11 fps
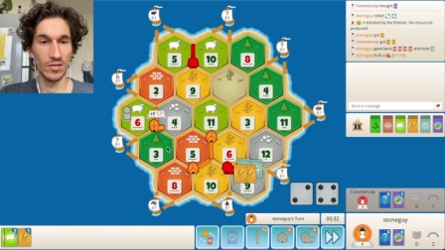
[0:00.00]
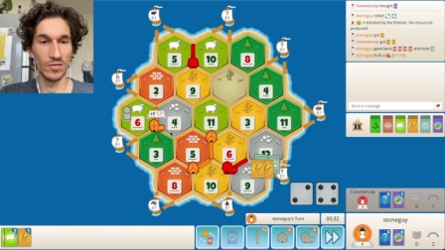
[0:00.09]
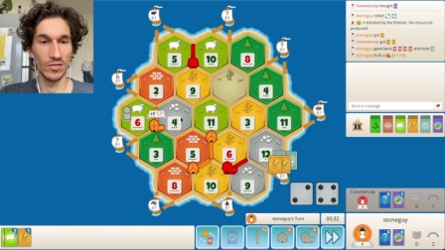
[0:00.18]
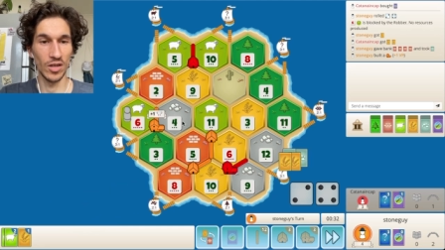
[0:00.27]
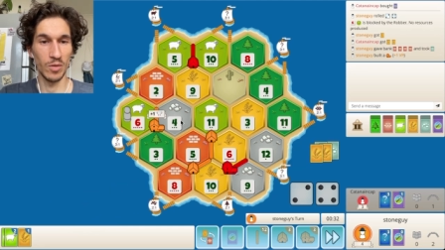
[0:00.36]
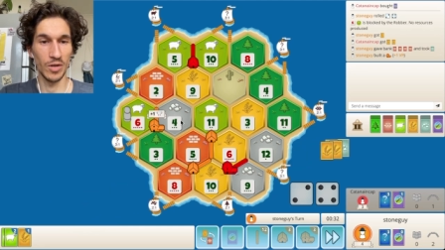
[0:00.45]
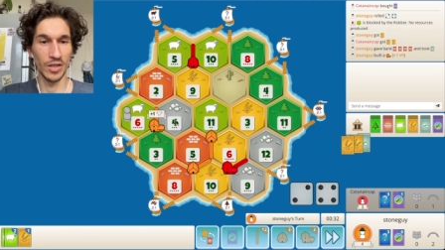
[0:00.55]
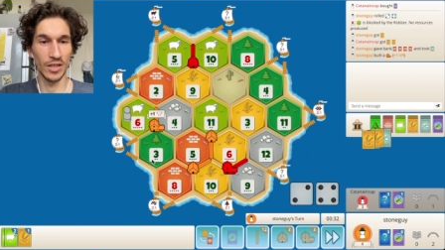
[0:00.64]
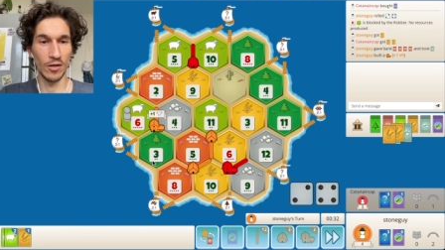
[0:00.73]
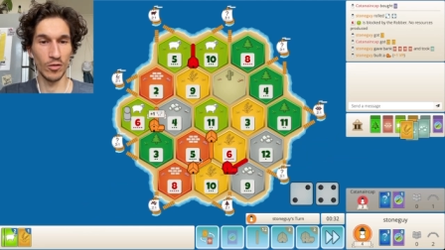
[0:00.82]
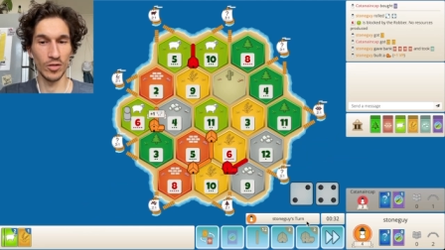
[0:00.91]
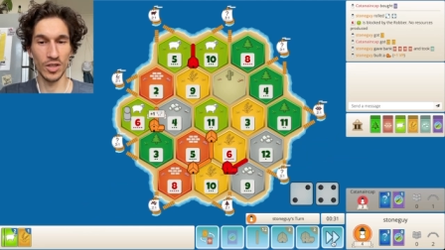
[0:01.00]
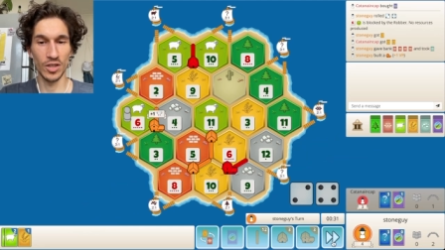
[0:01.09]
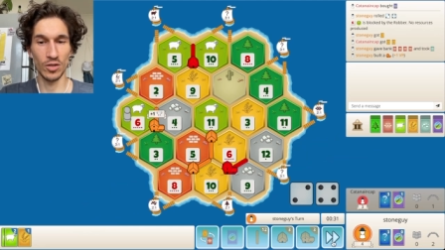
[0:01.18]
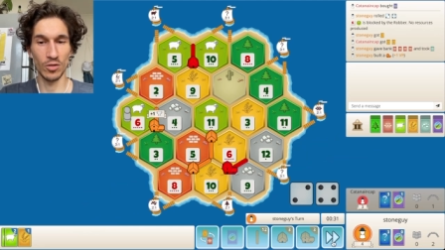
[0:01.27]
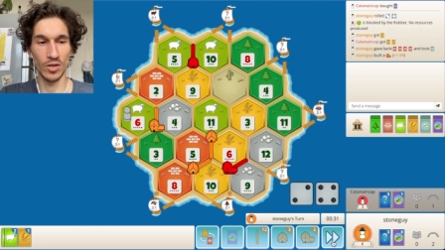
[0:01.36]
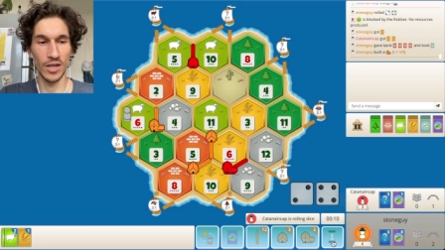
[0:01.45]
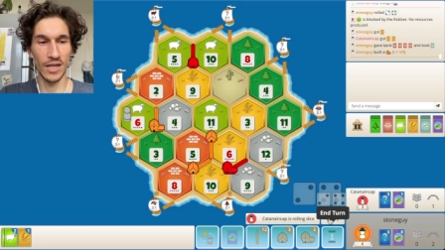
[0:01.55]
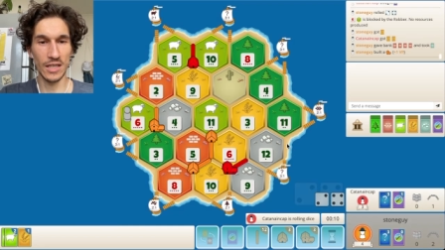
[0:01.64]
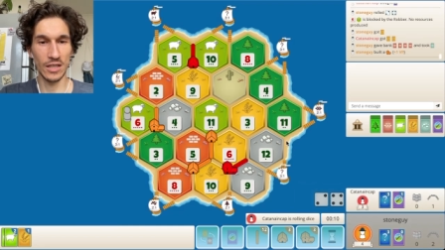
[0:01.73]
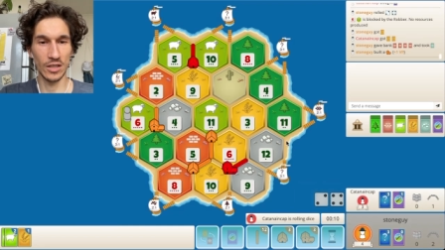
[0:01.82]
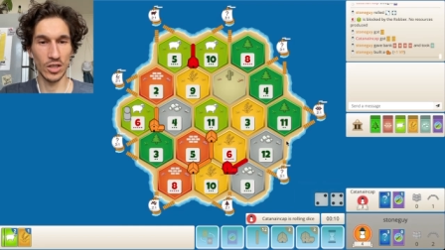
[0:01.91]
Doubling down on this, on that,
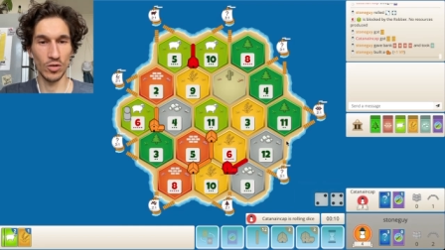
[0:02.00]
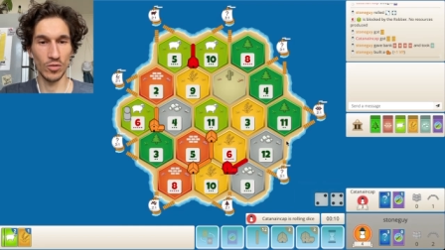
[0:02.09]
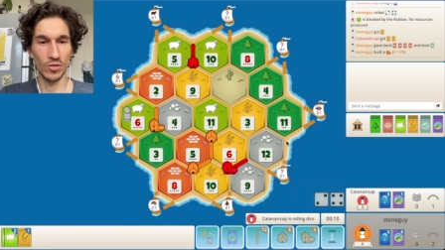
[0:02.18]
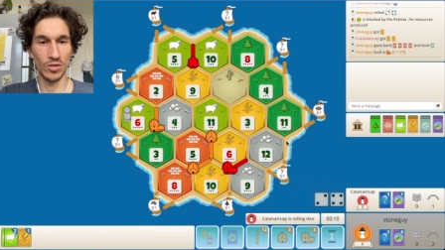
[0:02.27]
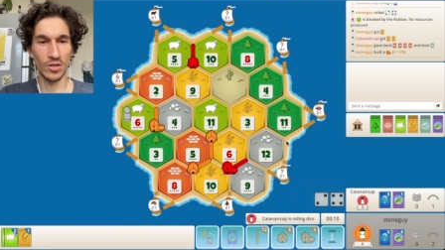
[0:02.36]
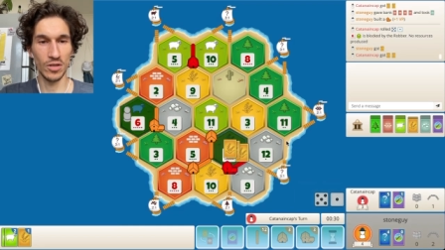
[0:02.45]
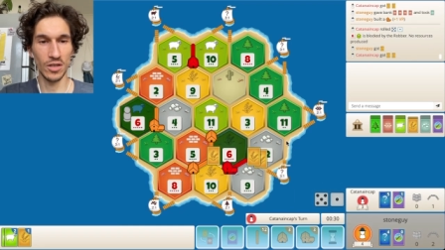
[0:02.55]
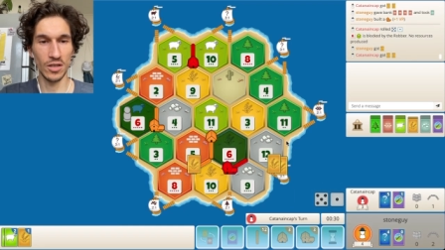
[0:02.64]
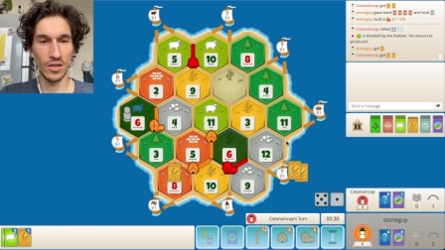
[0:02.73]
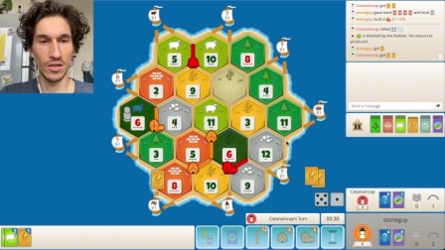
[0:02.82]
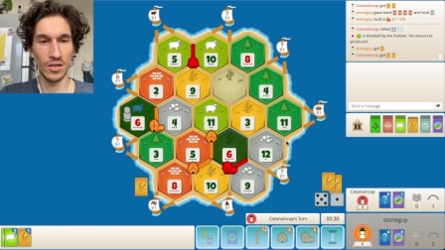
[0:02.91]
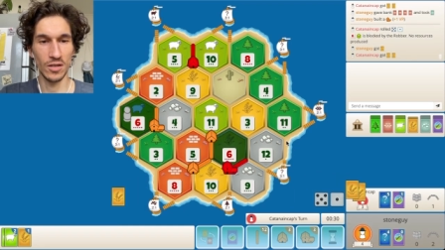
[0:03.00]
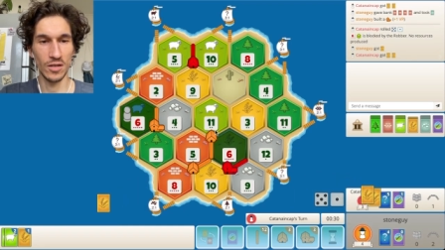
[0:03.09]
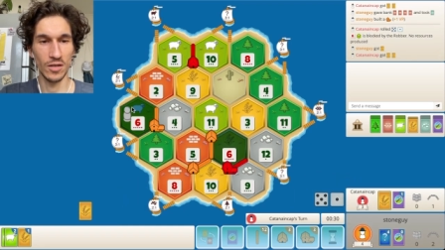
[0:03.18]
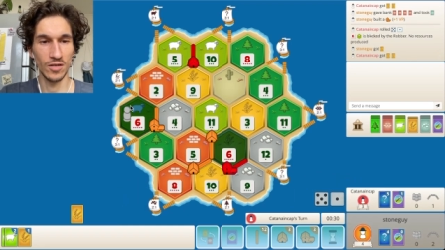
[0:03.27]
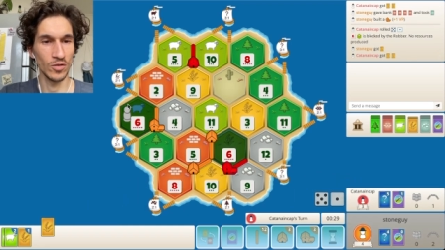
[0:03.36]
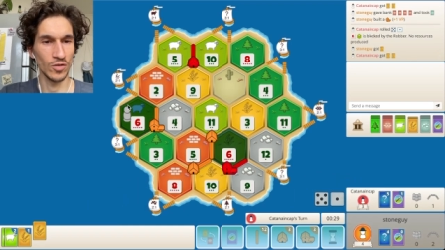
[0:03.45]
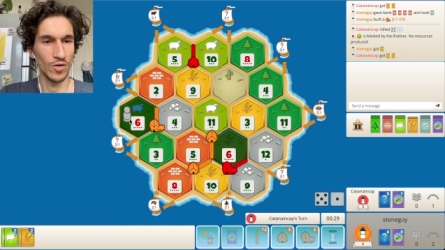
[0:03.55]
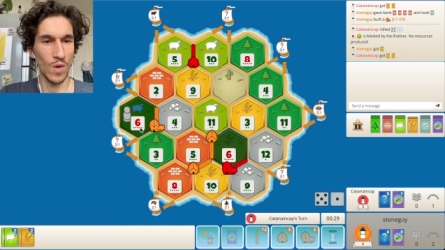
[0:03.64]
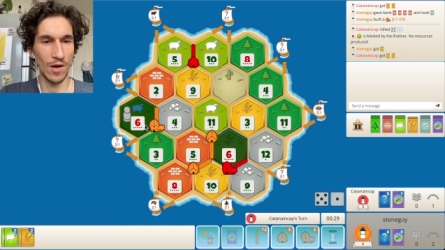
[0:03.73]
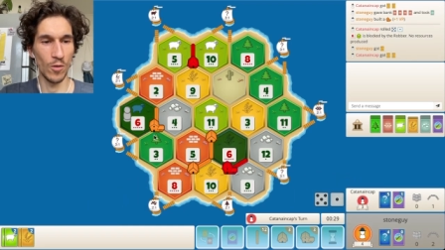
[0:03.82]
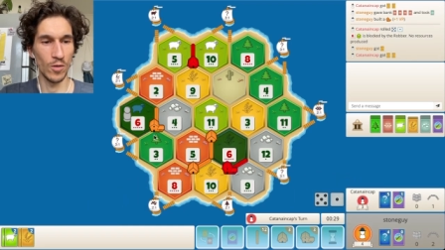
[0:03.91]
it's good, I think.
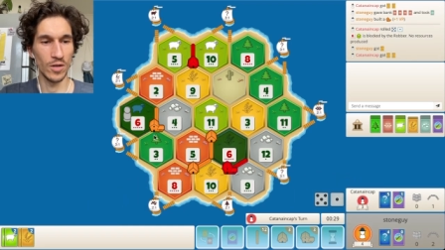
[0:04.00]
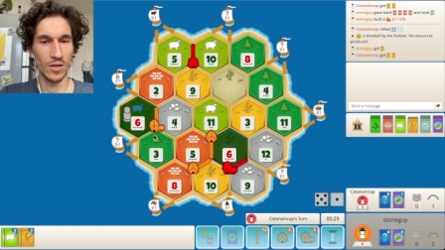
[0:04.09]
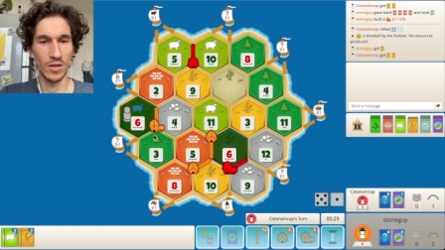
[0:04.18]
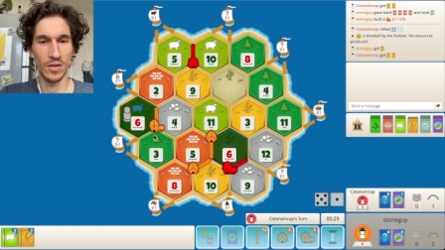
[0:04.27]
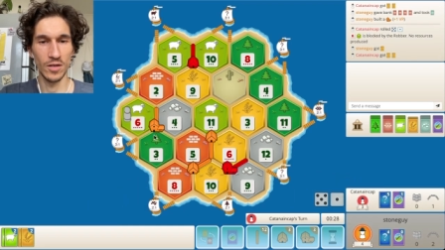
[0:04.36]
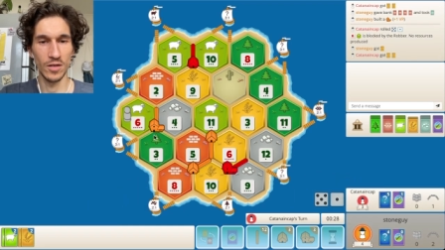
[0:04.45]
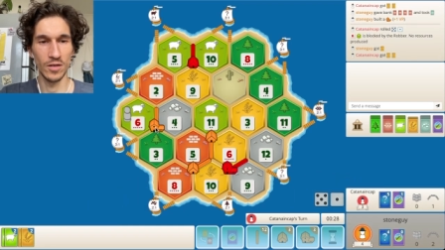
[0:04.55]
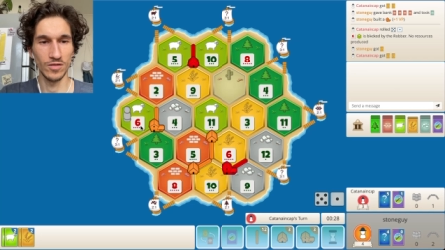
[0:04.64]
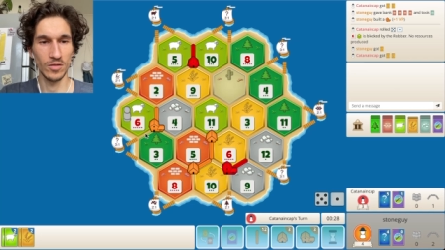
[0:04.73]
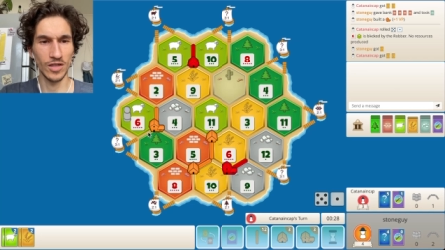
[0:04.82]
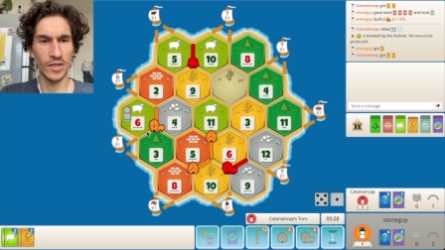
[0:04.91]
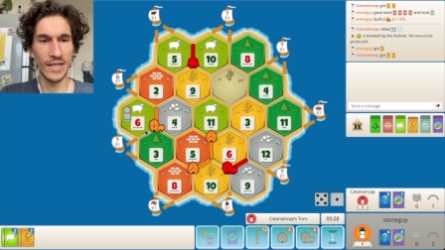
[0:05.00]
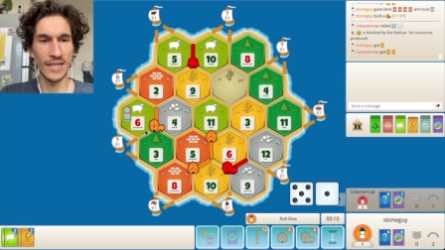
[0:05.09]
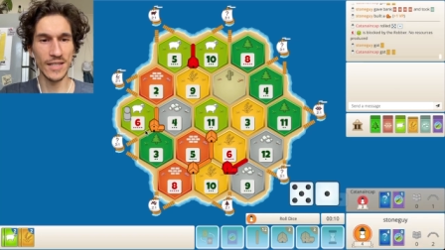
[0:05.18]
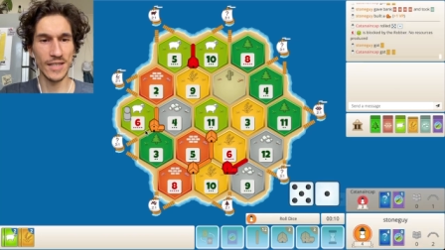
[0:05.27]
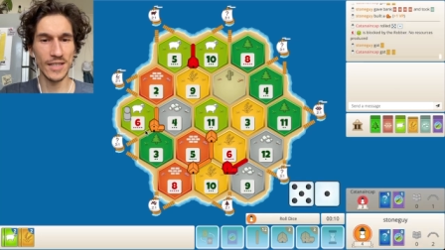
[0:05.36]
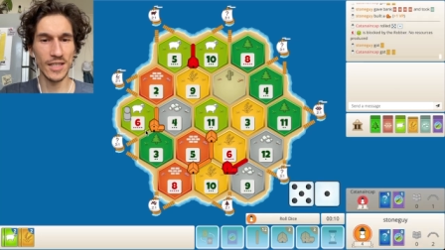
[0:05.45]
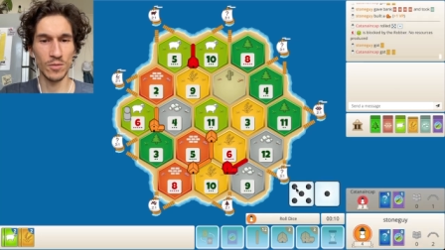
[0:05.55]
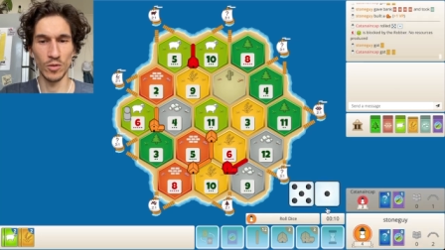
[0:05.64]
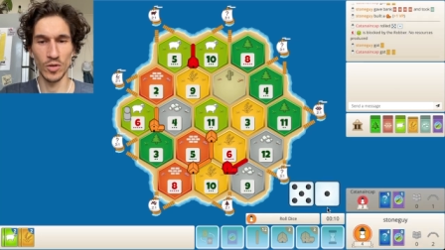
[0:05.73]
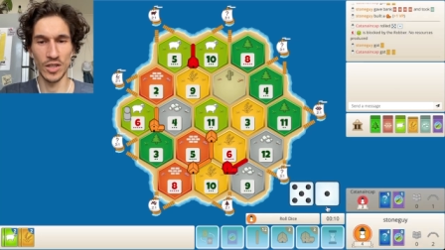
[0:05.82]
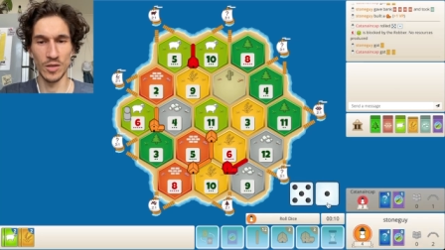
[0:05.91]
Wow. It's like three sixes we
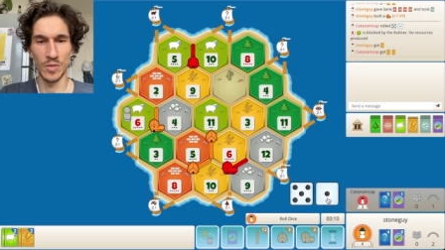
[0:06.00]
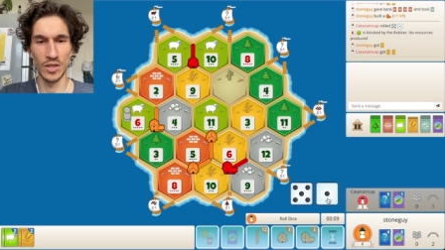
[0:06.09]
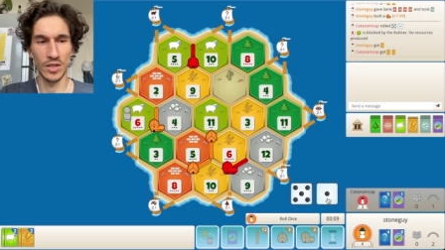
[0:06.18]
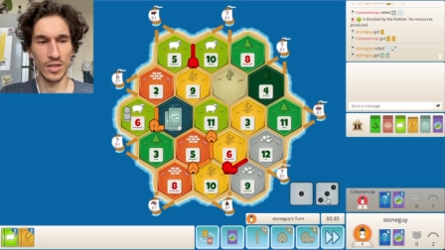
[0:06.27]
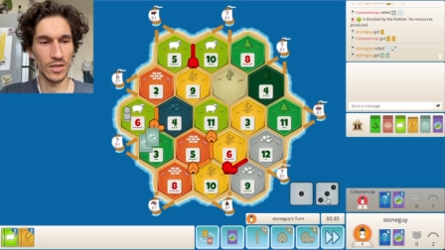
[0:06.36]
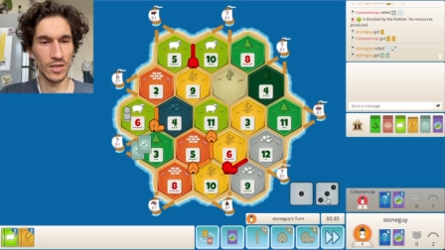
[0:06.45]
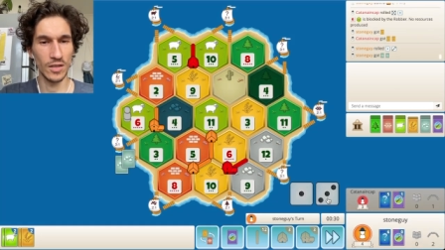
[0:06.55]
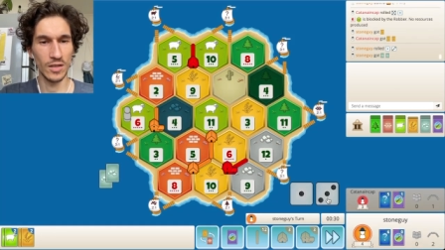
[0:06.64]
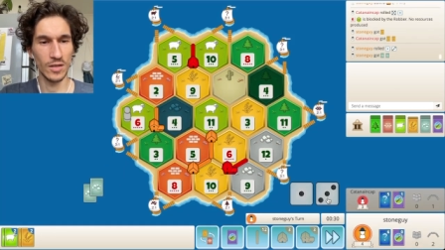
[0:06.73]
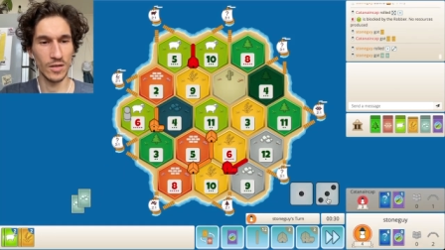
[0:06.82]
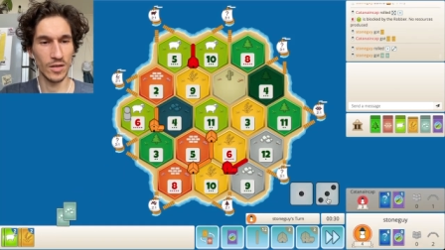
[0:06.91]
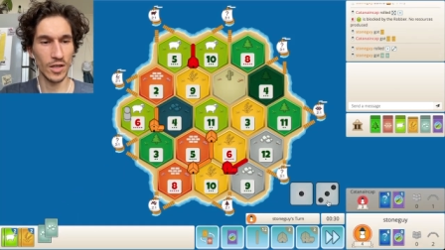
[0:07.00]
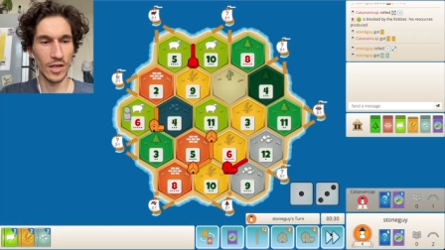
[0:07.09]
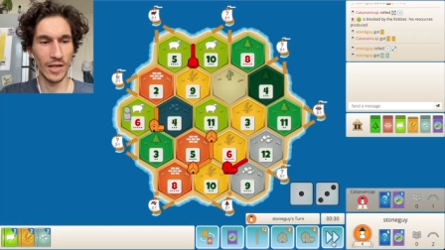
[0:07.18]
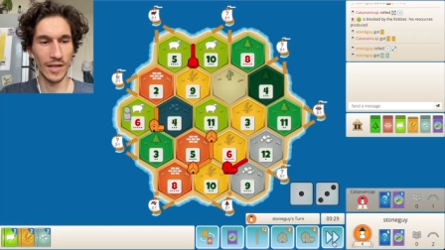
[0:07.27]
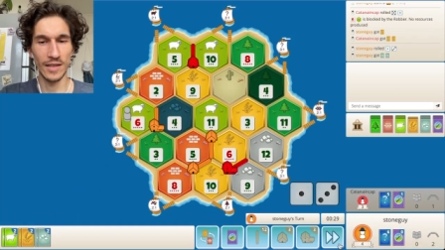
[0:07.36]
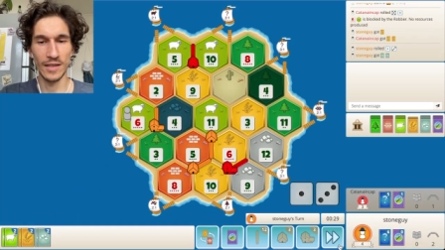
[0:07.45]
already missed. The hell.